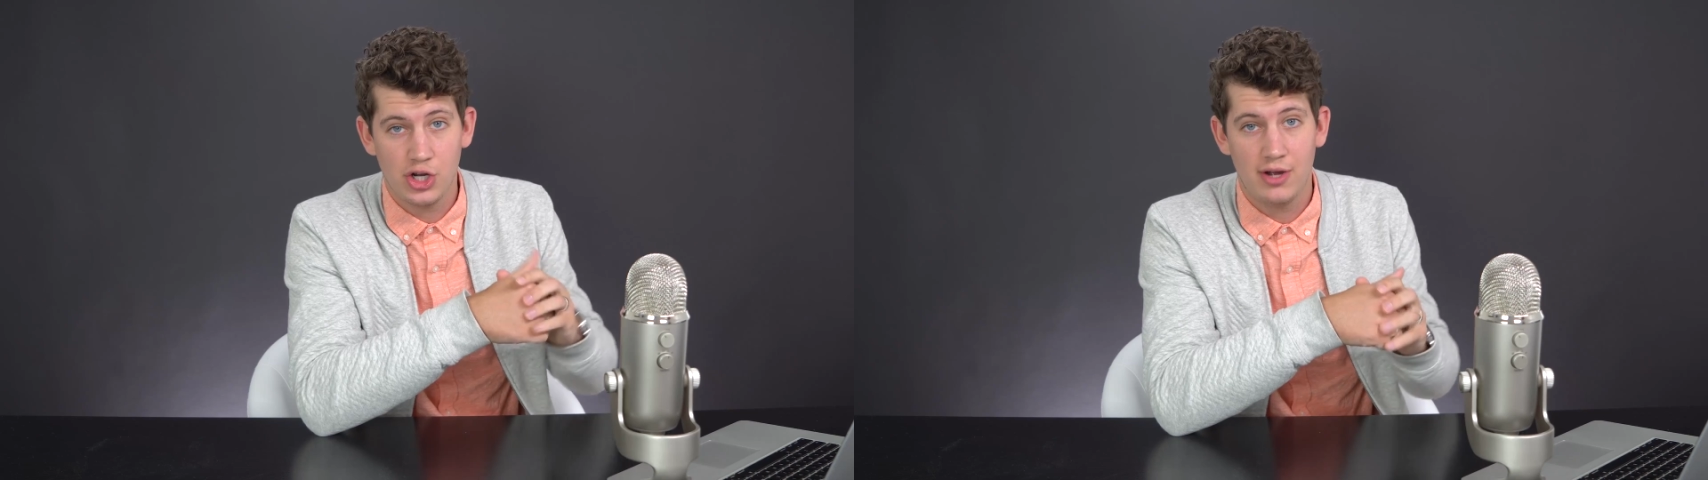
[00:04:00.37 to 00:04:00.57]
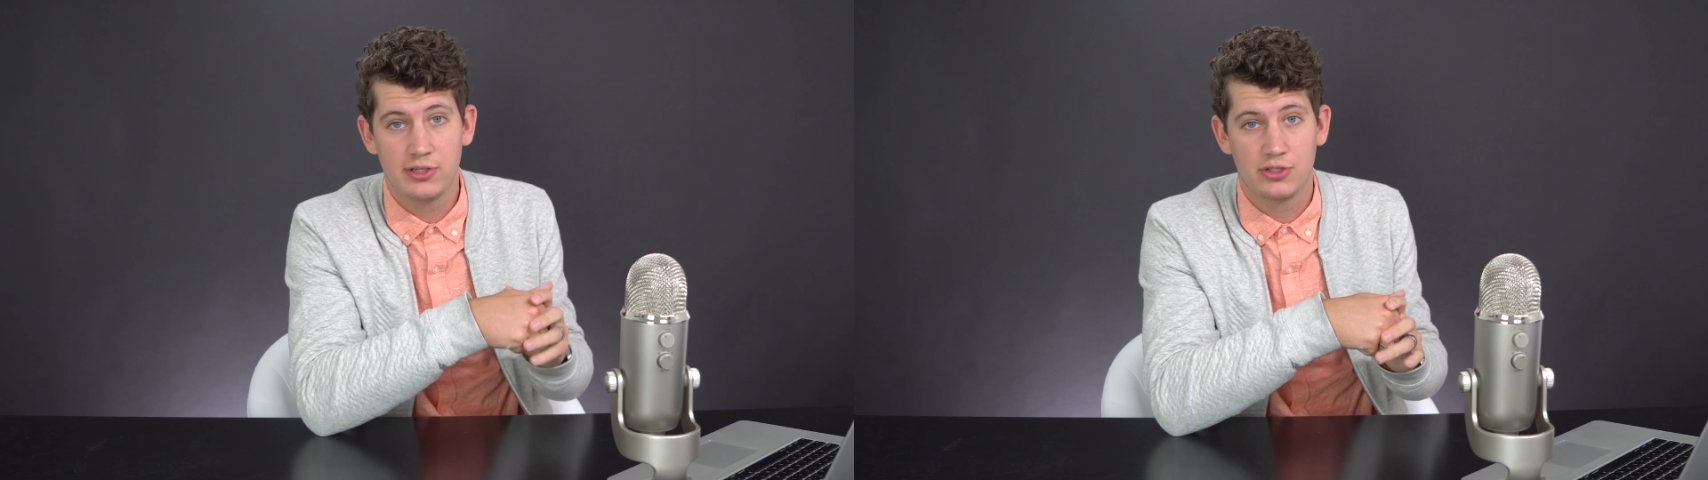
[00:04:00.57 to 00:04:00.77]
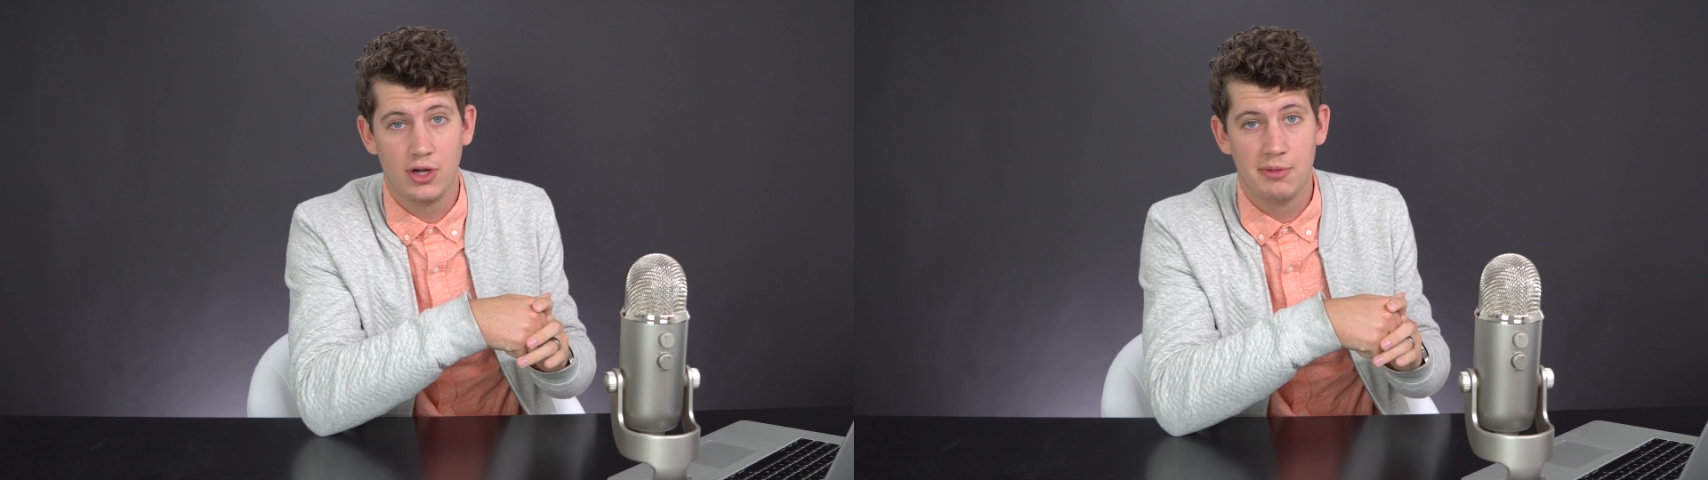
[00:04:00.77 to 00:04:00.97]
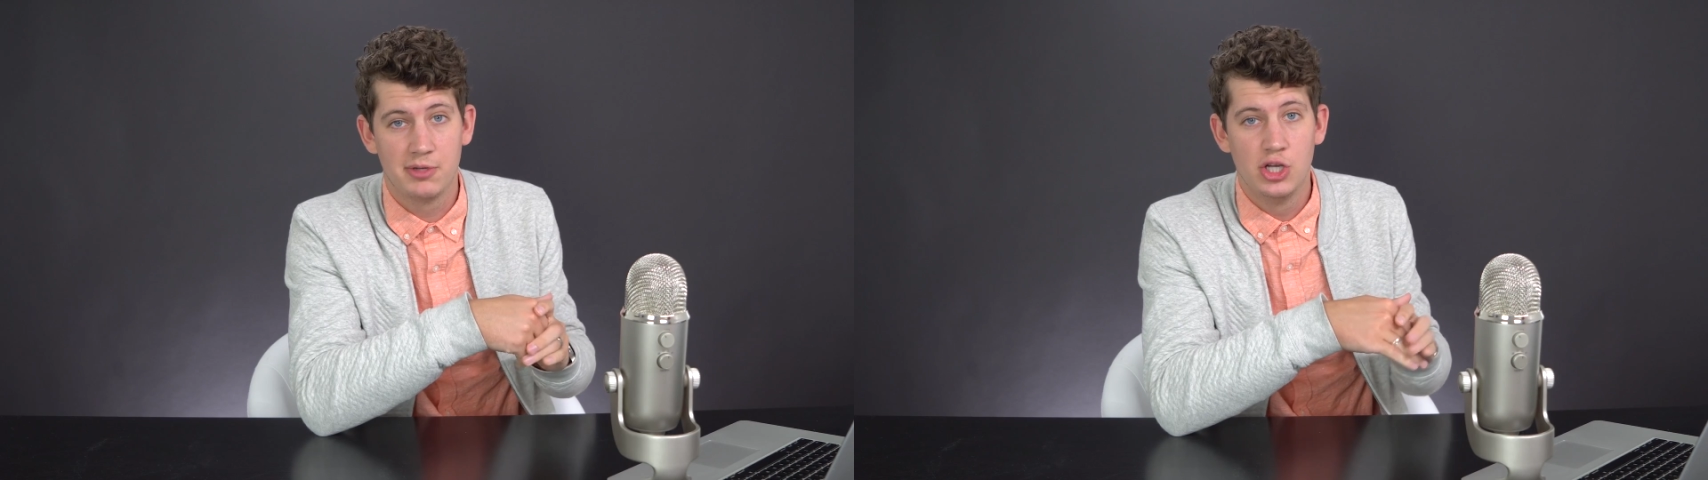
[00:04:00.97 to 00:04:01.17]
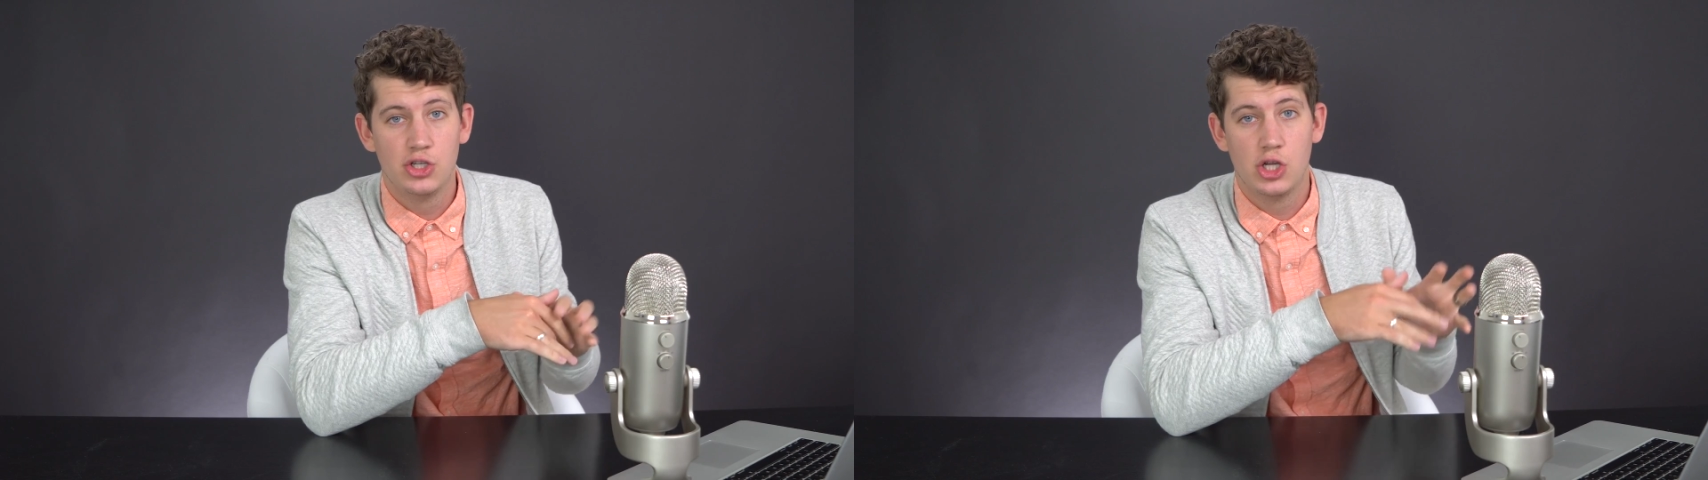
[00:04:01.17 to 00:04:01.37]
JavaScript
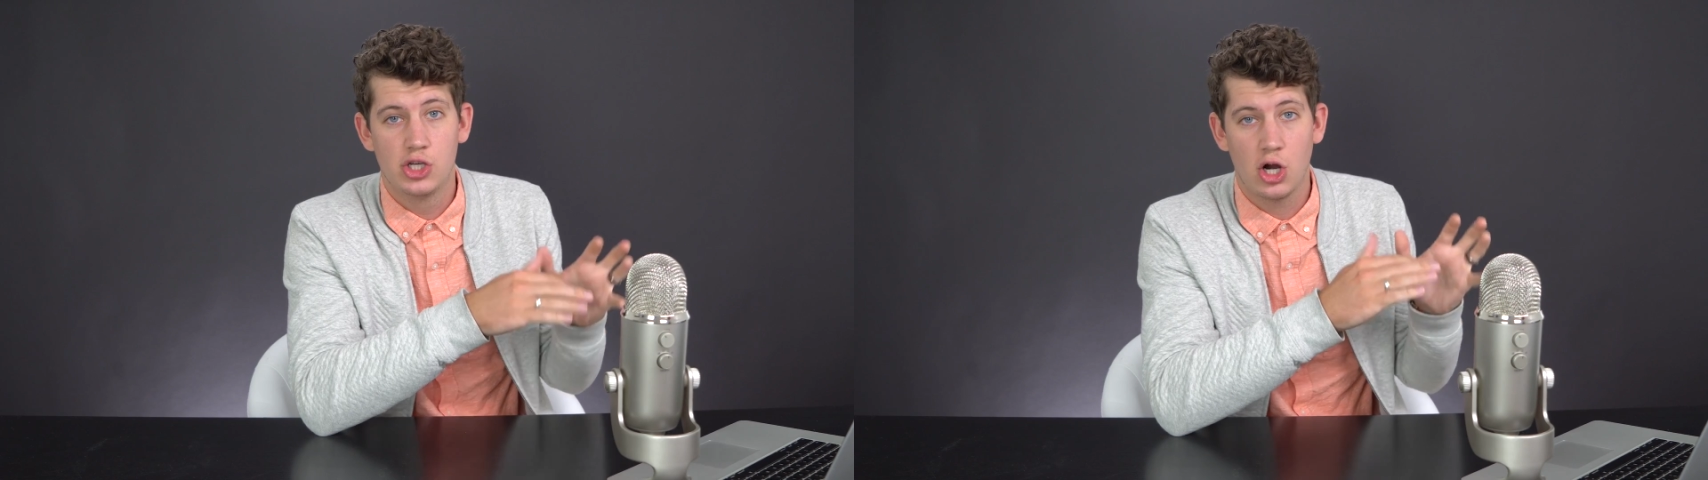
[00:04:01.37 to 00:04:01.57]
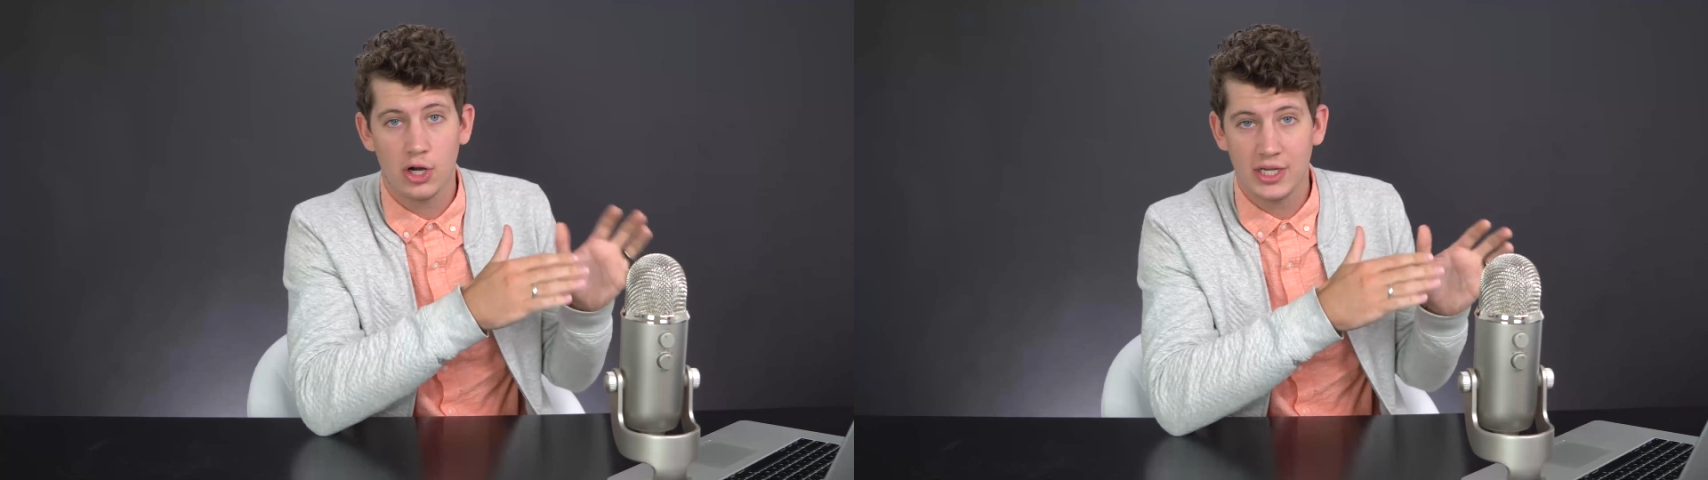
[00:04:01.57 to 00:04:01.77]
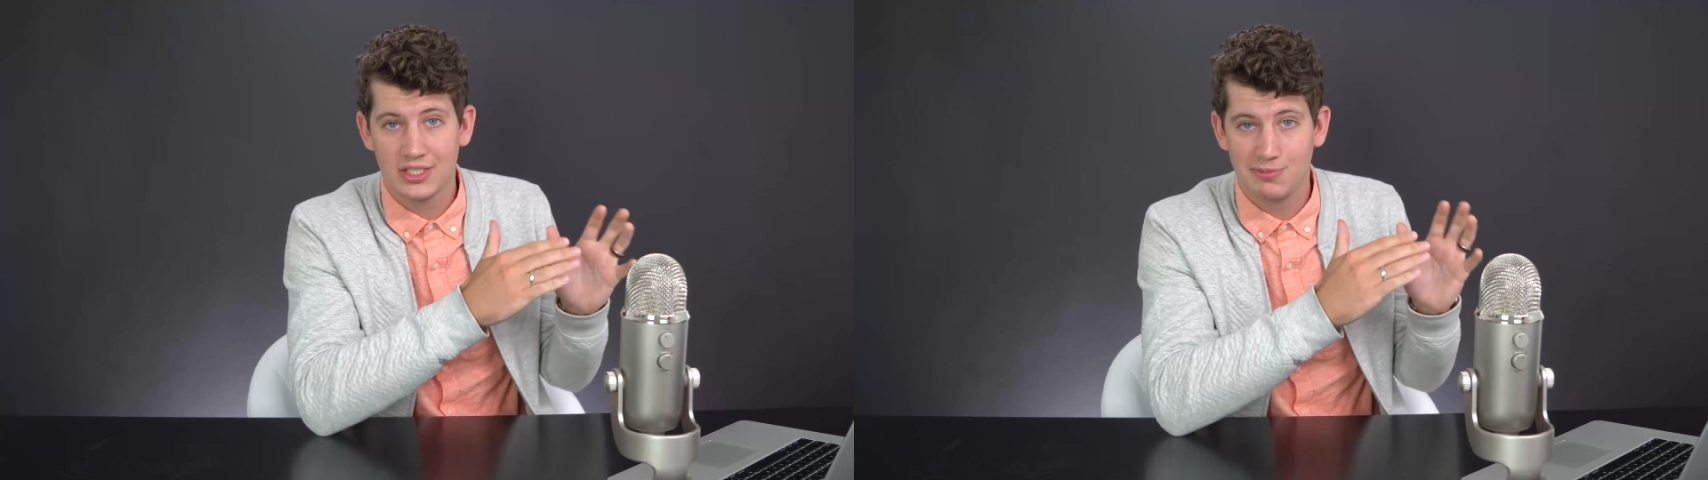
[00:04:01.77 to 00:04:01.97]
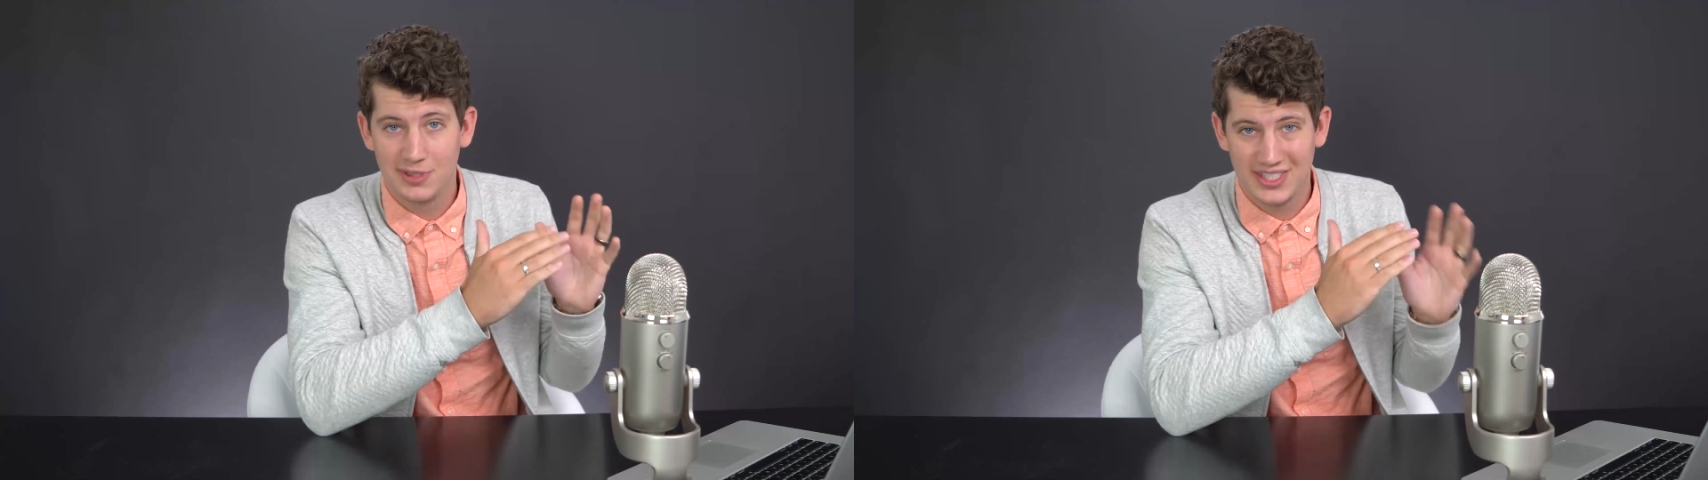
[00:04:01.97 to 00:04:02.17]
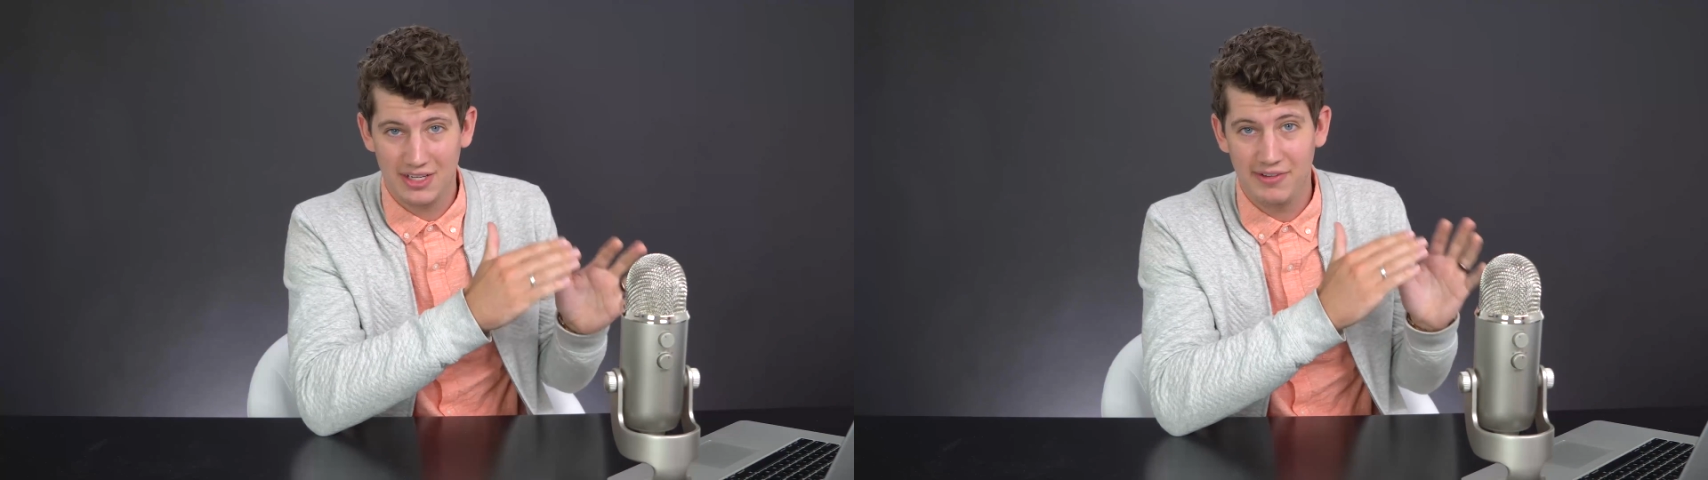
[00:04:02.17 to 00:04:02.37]
to target
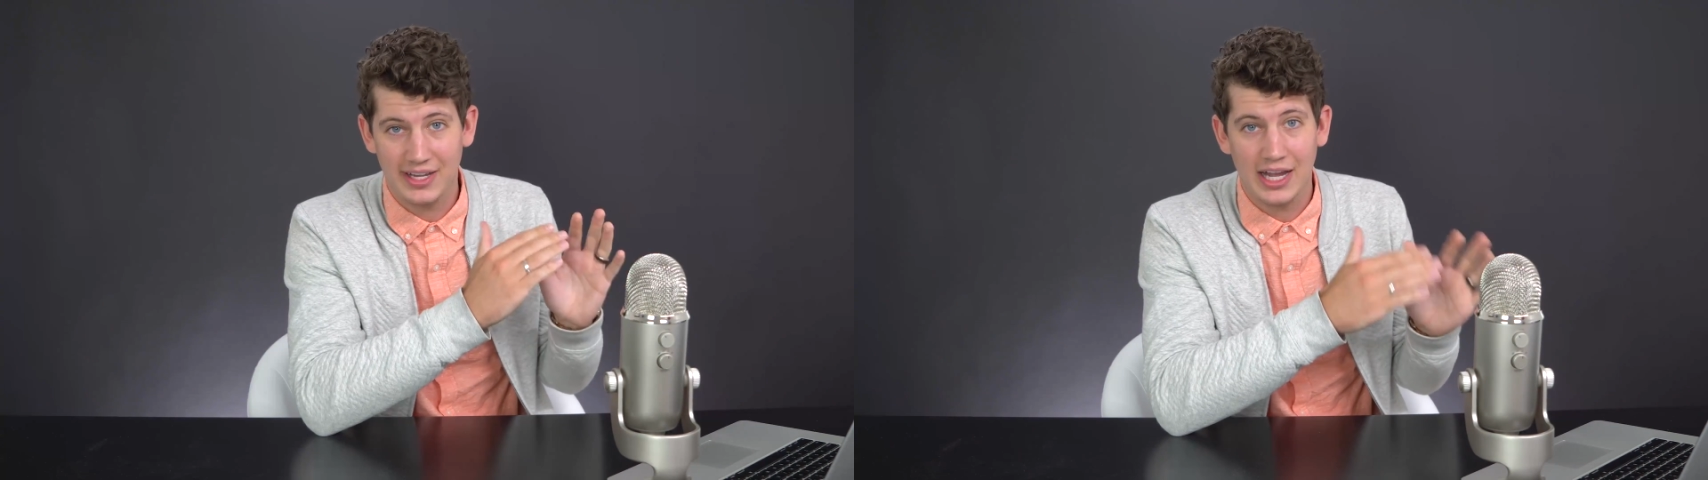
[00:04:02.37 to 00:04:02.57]
specific